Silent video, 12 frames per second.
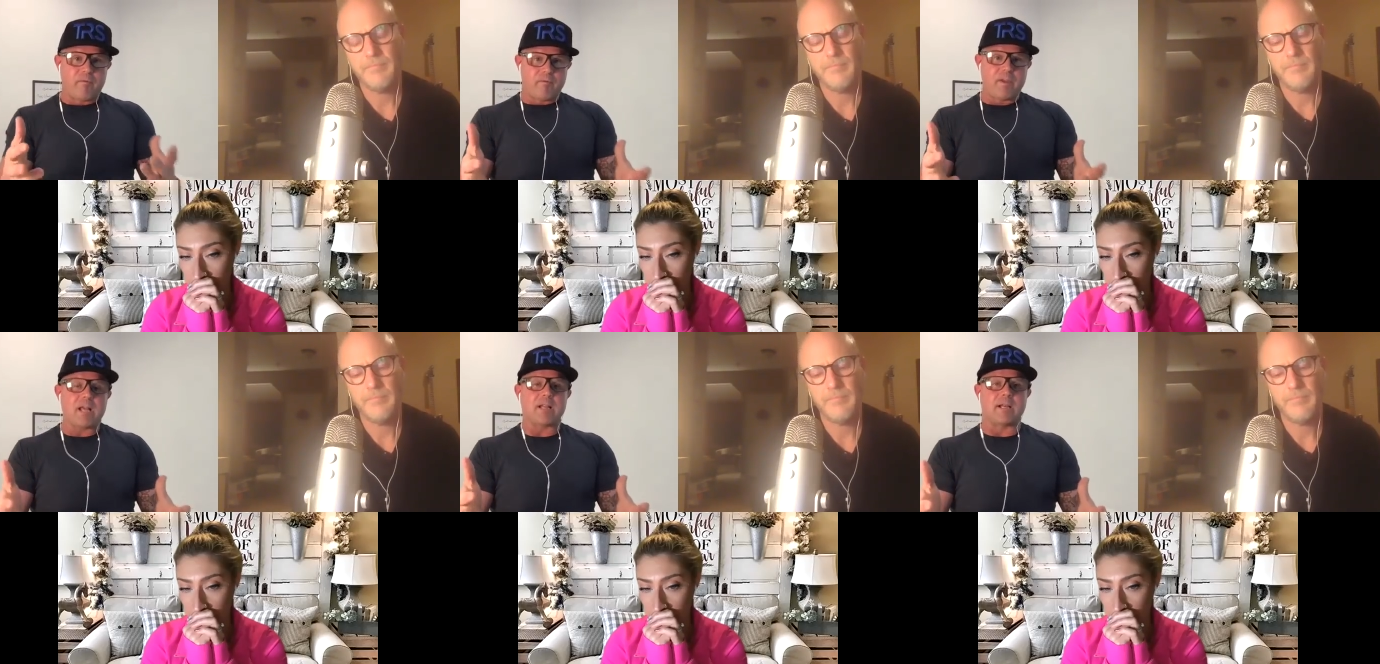
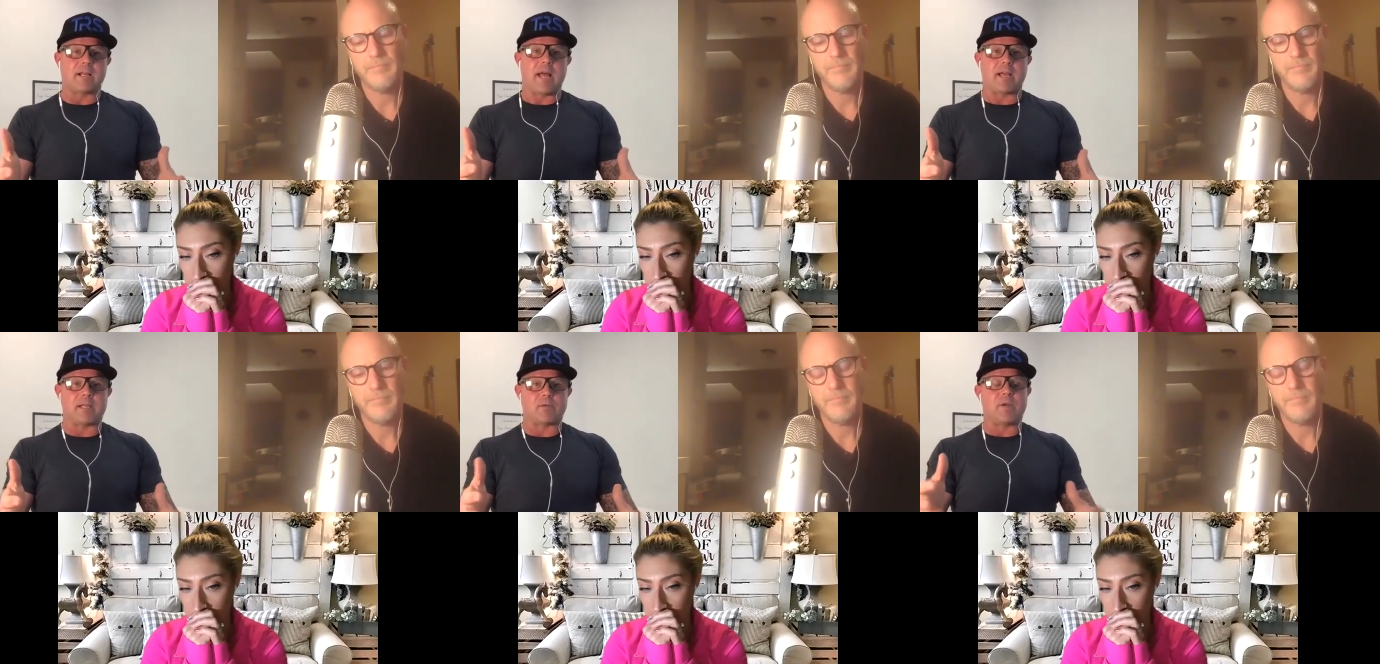Speaker 1: feeling
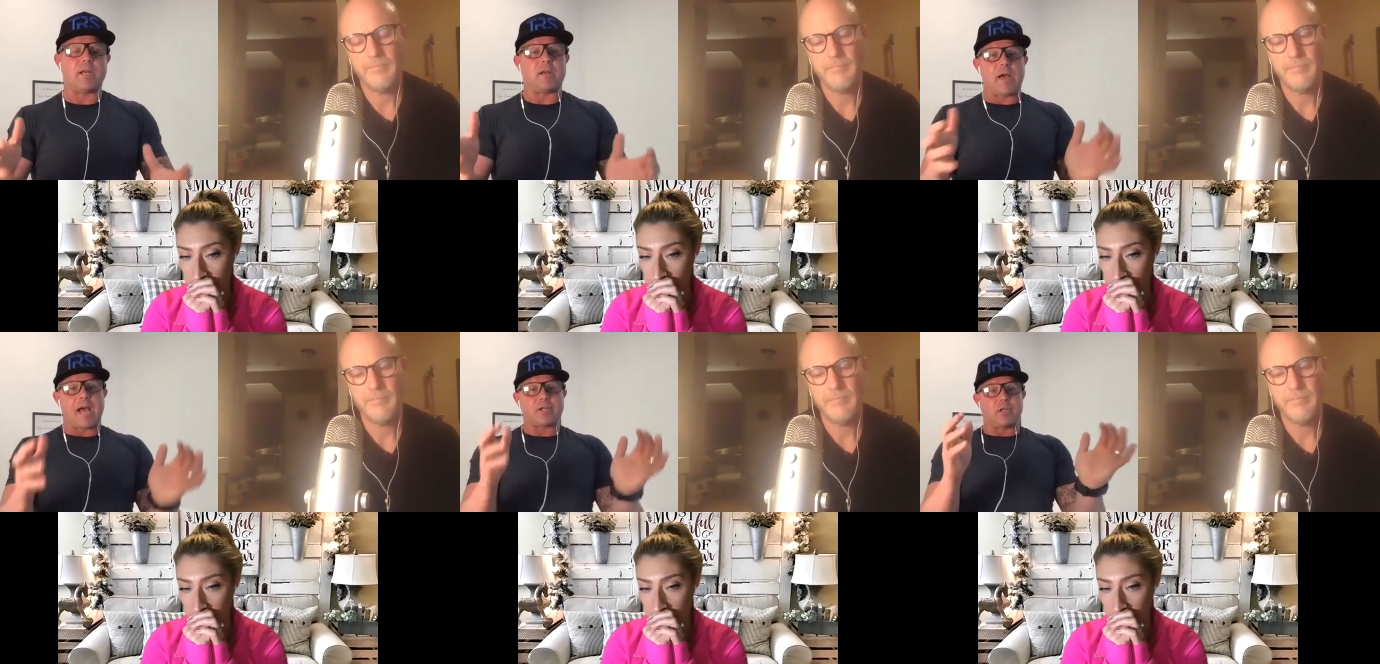like is we need
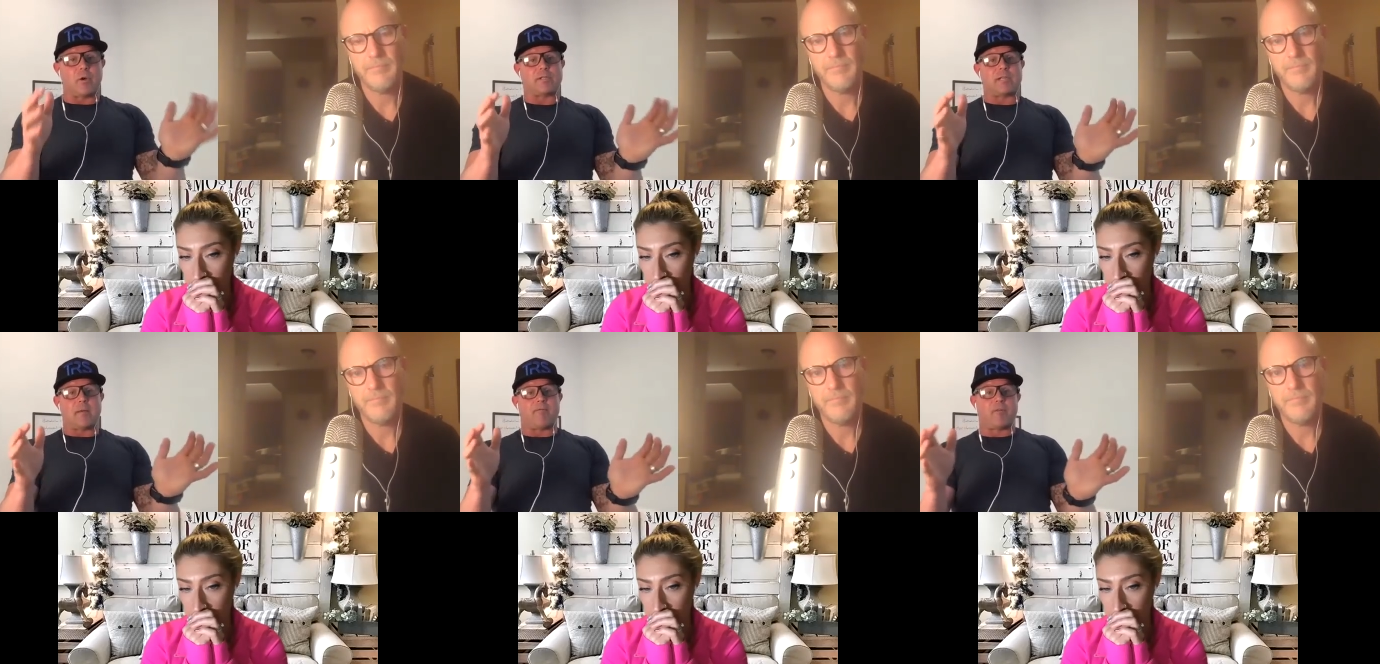to actually go a
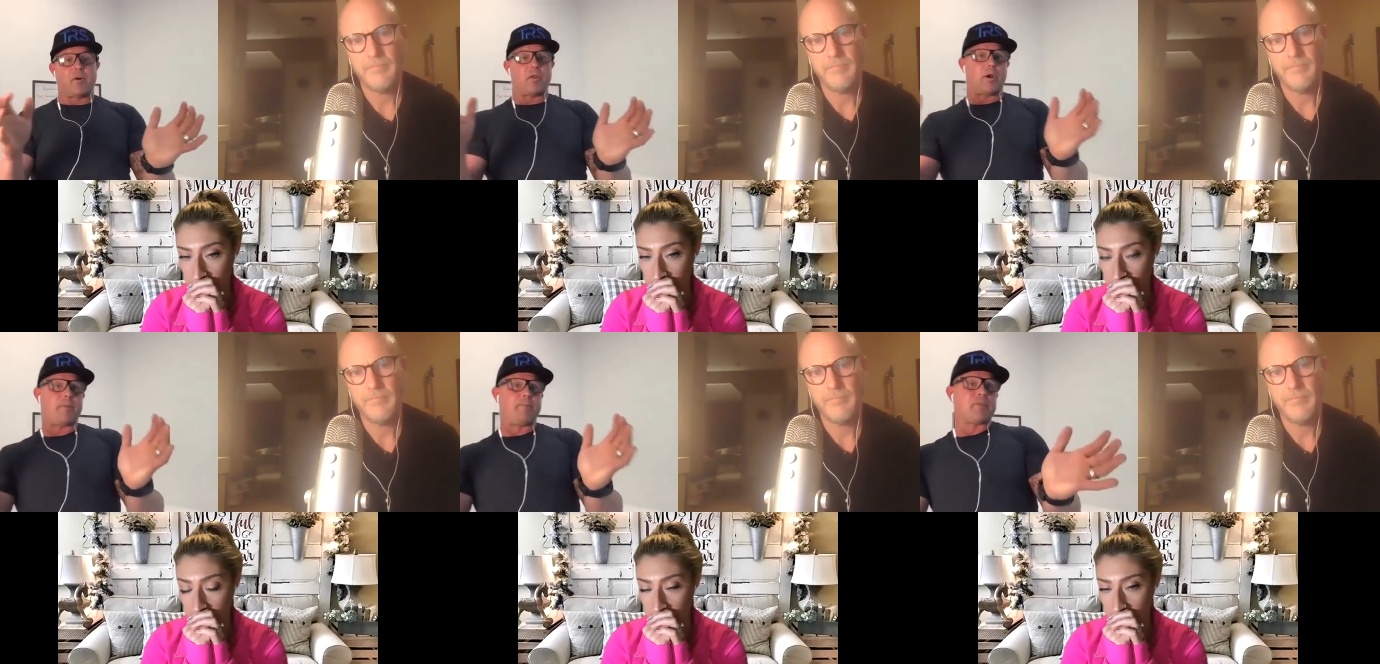step
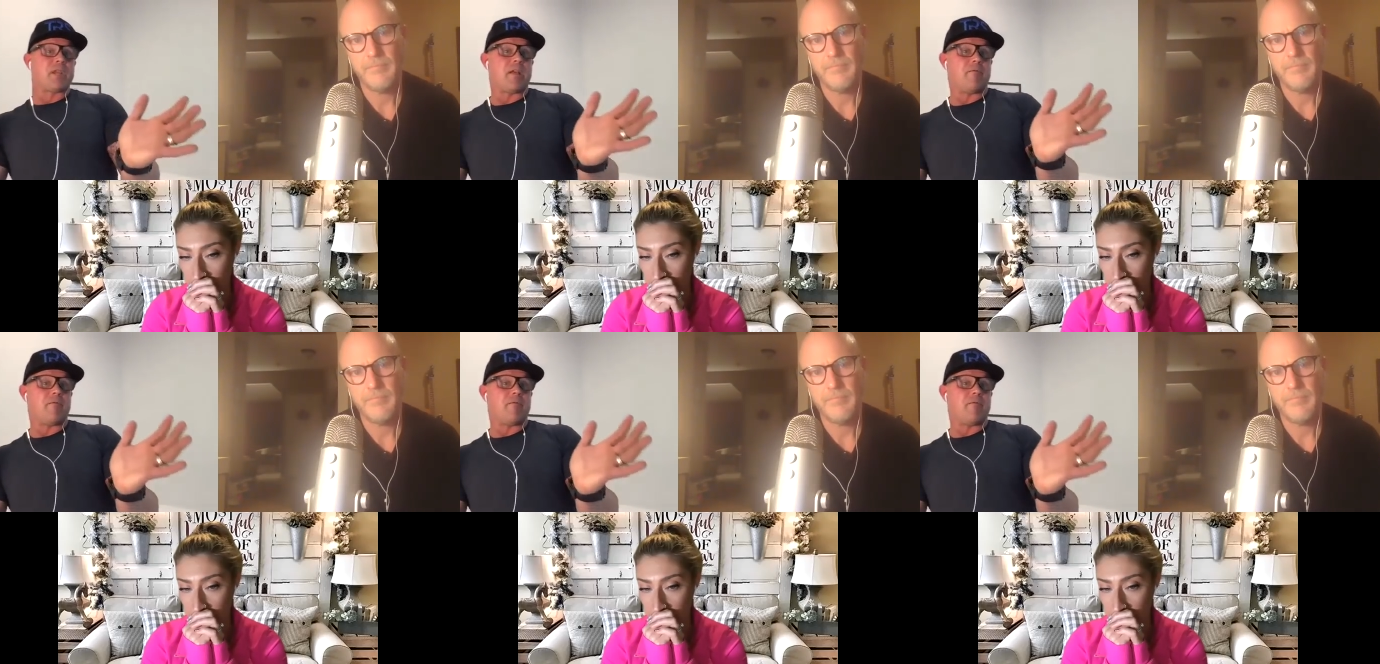further